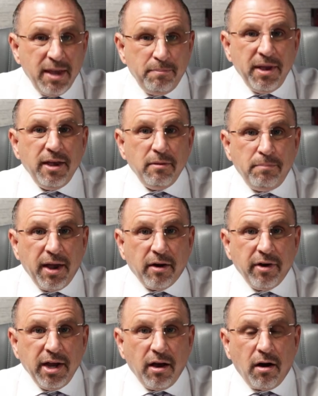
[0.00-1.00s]
keeping and
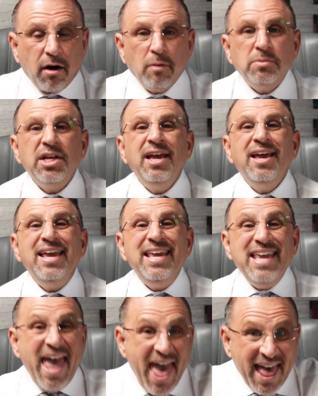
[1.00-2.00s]
bearing arms?
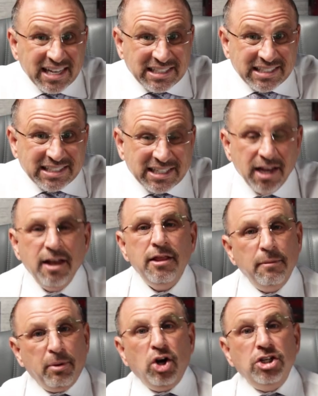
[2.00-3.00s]
Yes,
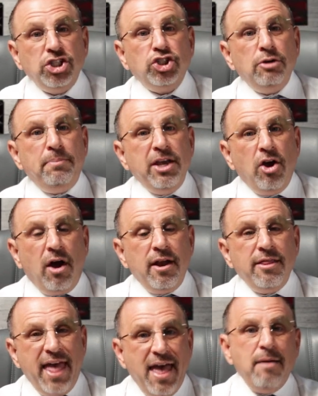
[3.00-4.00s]
the burden should be
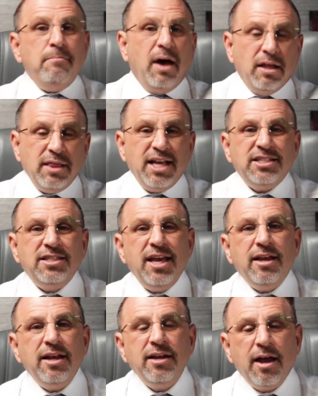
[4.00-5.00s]
on them unless
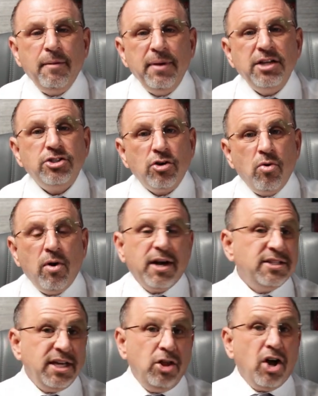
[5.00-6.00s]
they can come into court
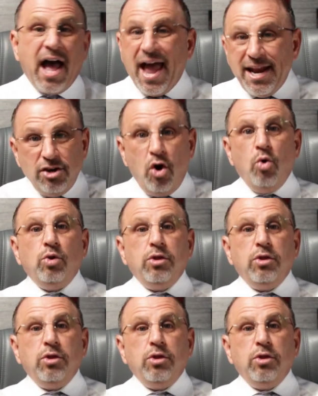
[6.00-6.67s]
and say, look, I no